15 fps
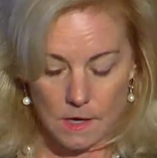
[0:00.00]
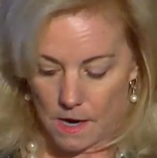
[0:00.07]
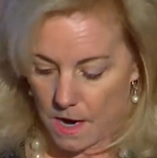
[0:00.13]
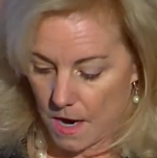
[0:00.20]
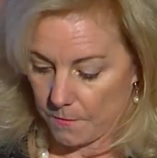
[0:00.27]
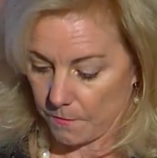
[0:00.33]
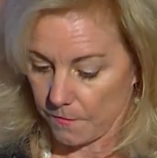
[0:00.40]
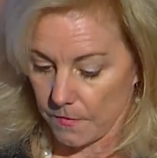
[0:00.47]

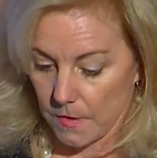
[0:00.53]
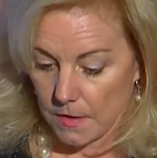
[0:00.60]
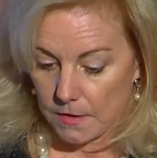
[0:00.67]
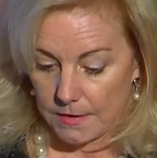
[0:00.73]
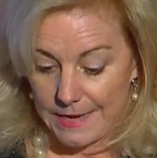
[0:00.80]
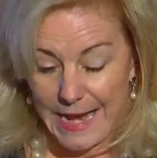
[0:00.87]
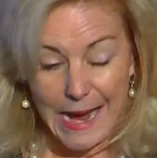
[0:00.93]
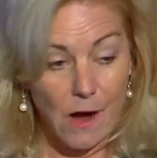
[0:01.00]

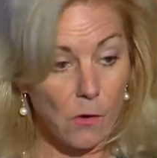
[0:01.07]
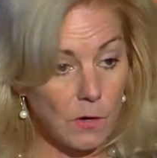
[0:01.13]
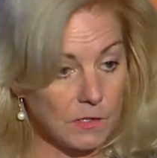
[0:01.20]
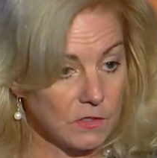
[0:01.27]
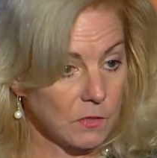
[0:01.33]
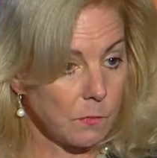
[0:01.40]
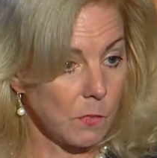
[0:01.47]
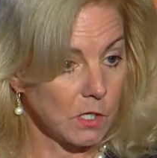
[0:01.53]
Now
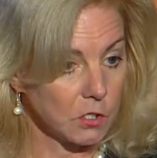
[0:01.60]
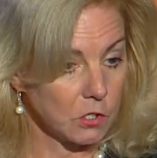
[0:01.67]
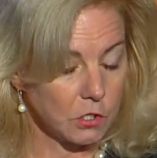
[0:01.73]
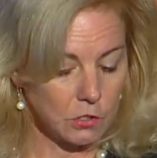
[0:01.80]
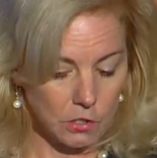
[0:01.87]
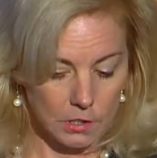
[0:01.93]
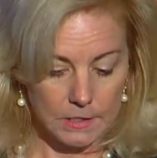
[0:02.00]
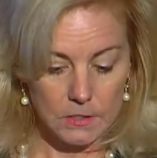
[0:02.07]
it's
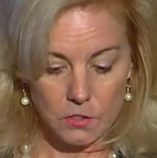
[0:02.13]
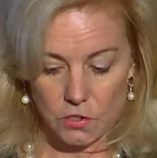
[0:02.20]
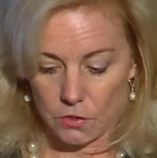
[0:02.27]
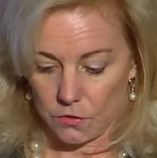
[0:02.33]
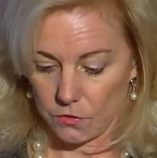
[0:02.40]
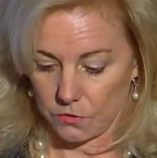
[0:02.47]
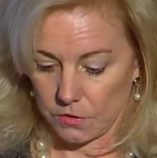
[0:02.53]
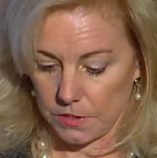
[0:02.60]
much
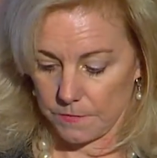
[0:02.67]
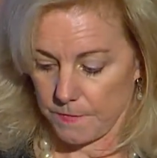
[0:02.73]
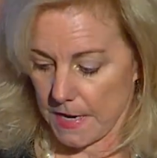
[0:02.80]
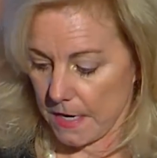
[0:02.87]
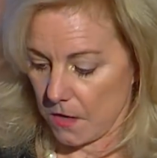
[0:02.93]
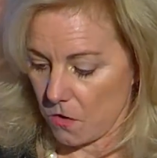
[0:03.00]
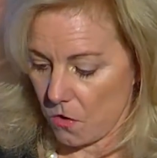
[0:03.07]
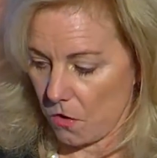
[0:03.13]
easier to
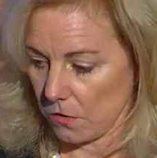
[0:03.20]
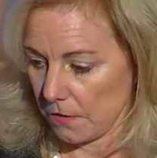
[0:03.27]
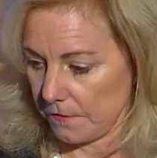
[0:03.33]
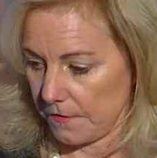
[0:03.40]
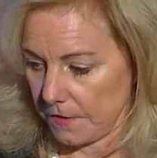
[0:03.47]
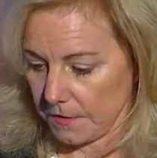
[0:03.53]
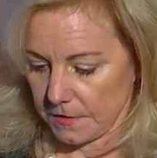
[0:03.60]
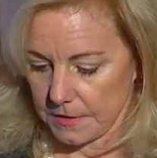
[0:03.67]
make all
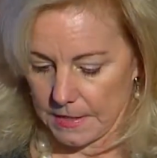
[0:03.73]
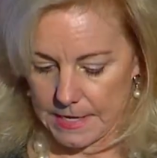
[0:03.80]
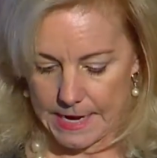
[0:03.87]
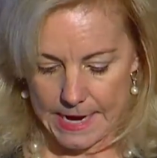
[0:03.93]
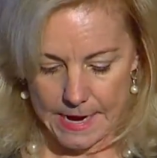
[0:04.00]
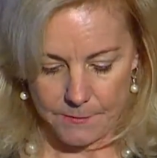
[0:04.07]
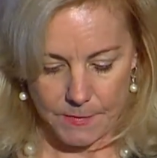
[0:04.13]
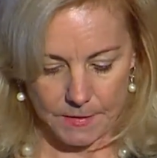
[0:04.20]
of this
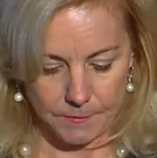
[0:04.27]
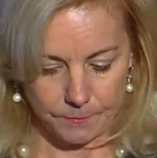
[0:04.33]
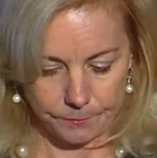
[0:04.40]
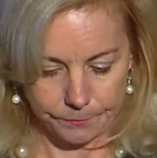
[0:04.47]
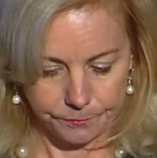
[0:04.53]
happen.